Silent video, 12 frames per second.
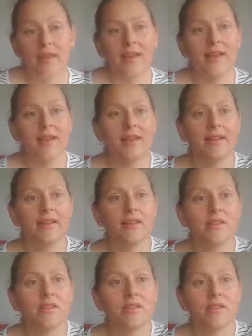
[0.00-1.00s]

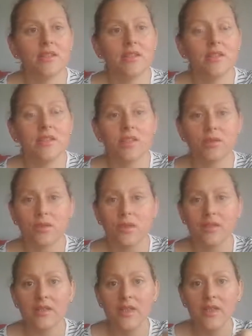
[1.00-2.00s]
and there's still
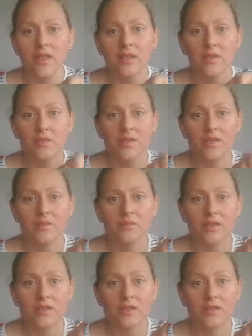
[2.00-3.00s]
an early bird
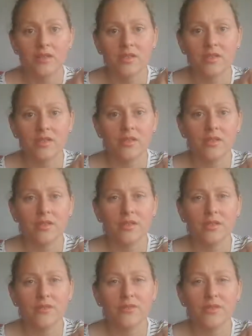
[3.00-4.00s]
price
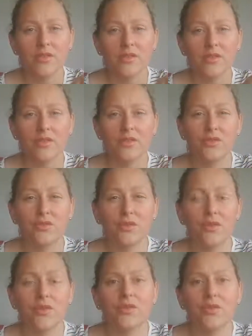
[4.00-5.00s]
for another 2
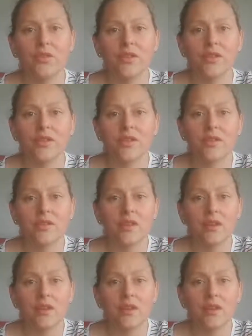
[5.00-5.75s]
or 3 weeks.